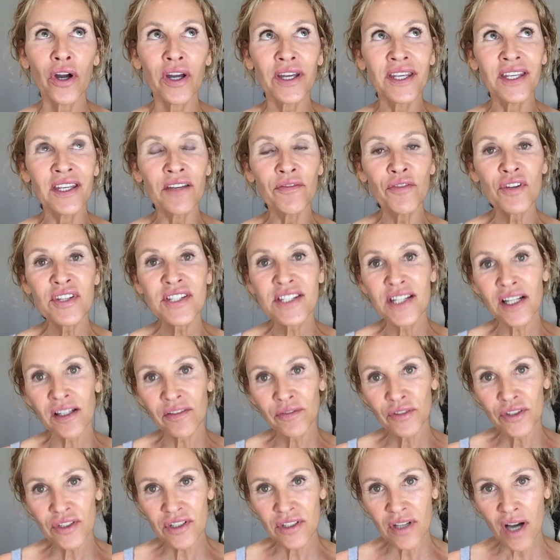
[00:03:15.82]
give yourself
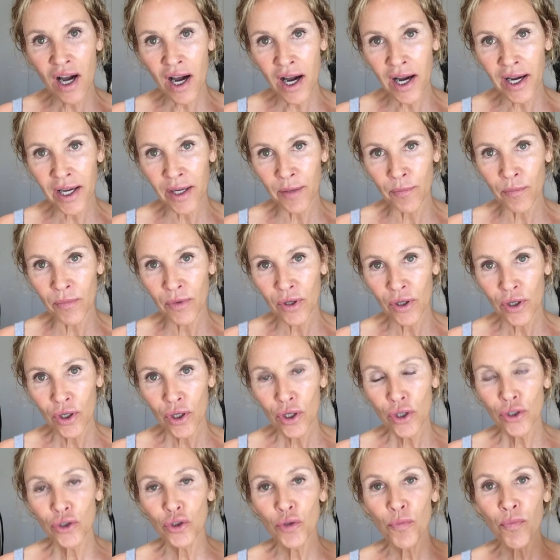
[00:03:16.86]
the time
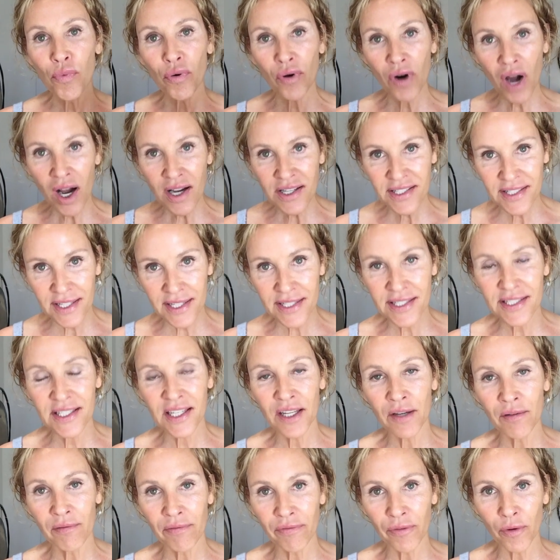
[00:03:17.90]
to process the
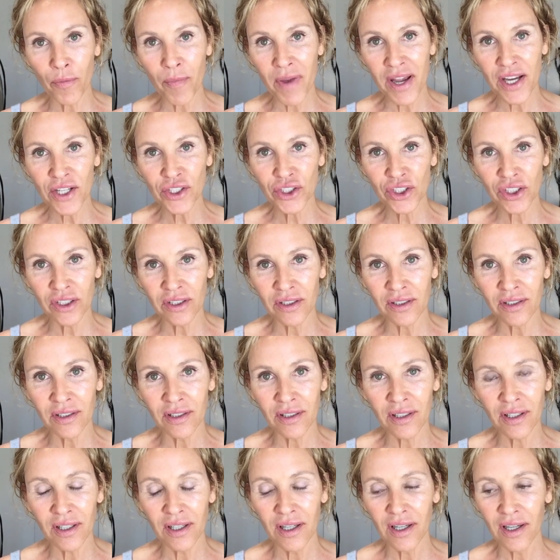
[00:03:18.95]
information.
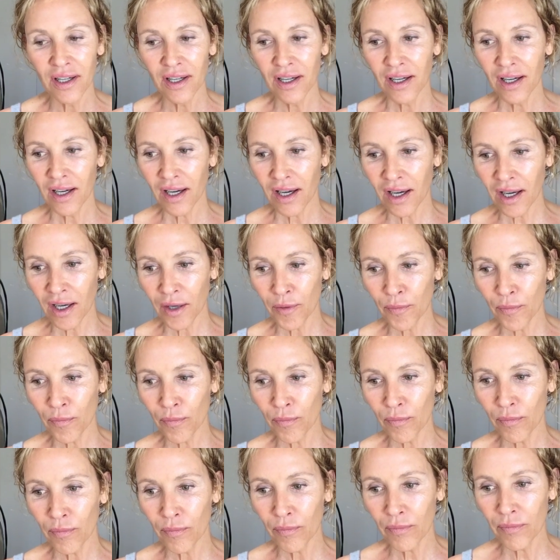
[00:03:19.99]
Um,
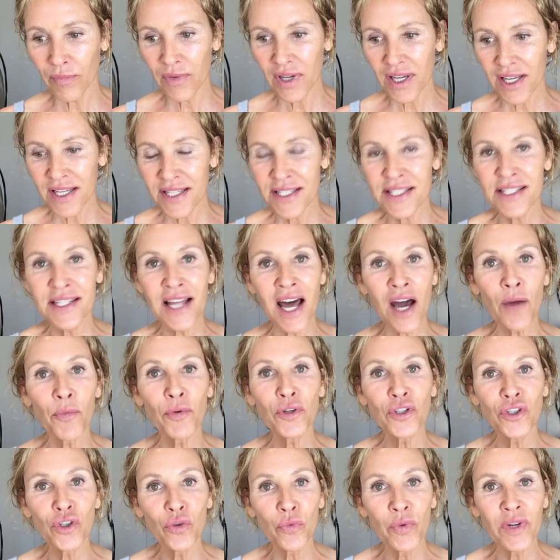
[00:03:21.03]
is that
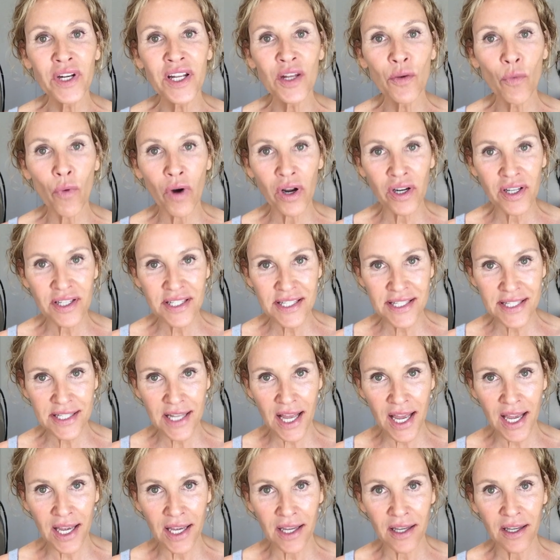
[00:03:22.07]
what you really want to
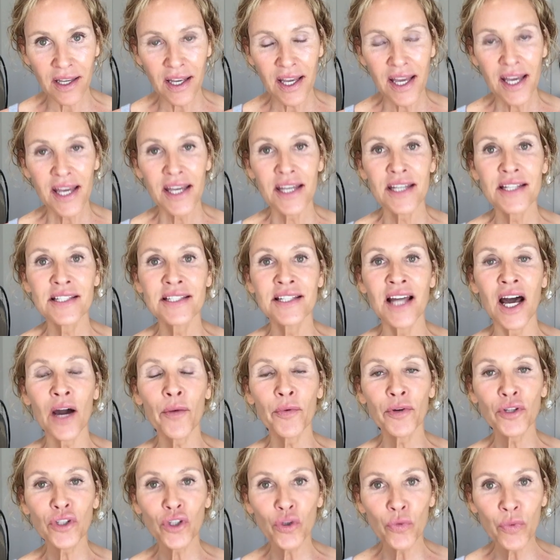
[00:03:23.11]
say? Is that
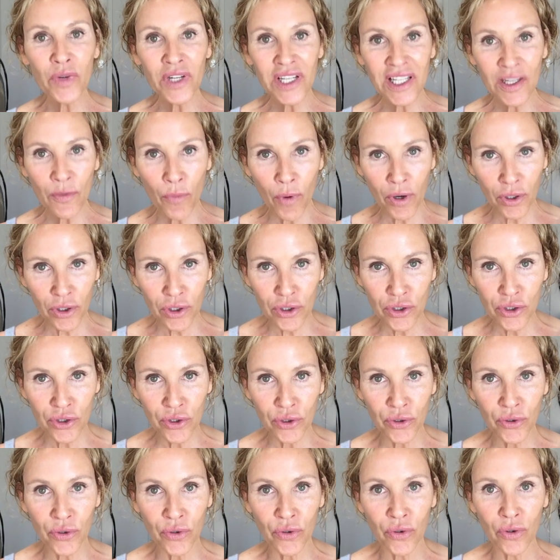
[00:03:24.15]
what you really want to
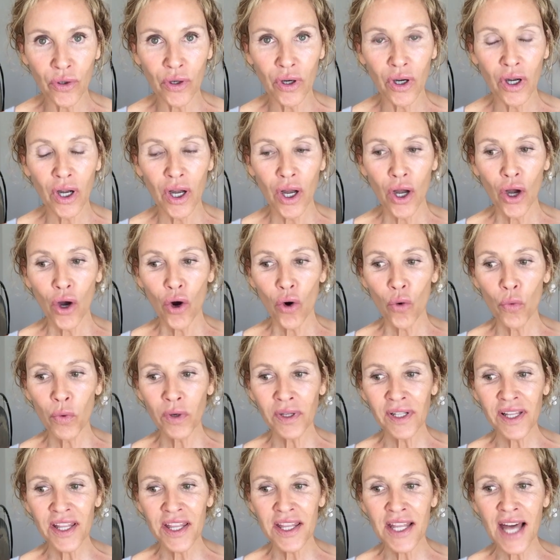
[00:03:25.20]
do?
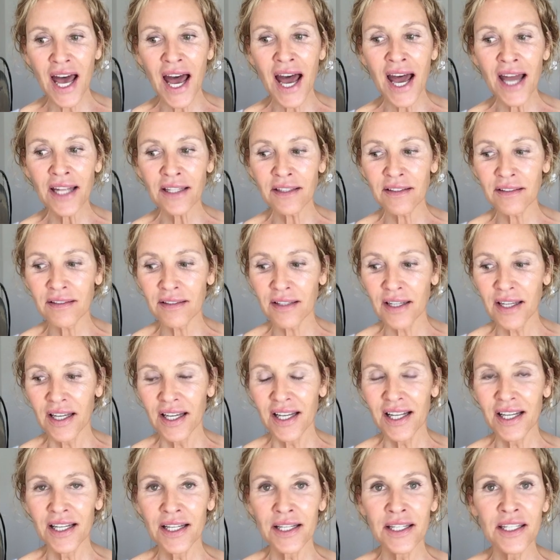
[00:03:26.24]
Will that
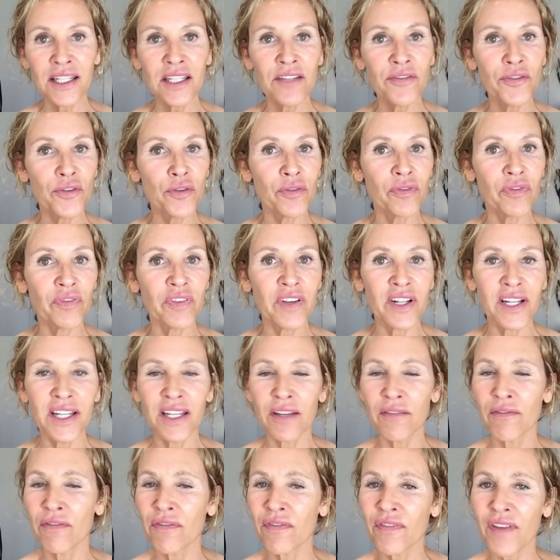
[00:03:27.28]
leave you
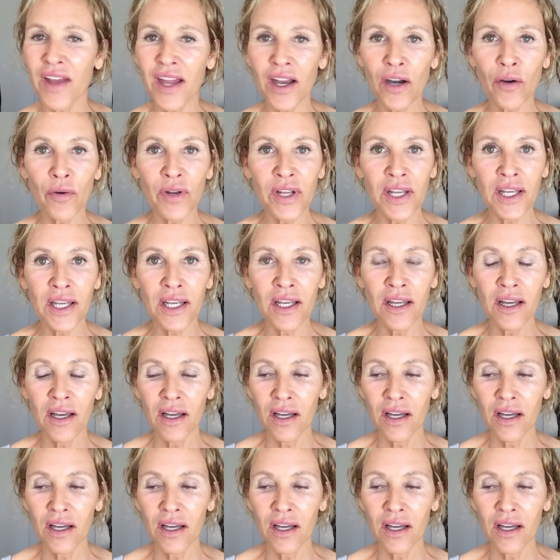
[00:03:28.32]
feeling very,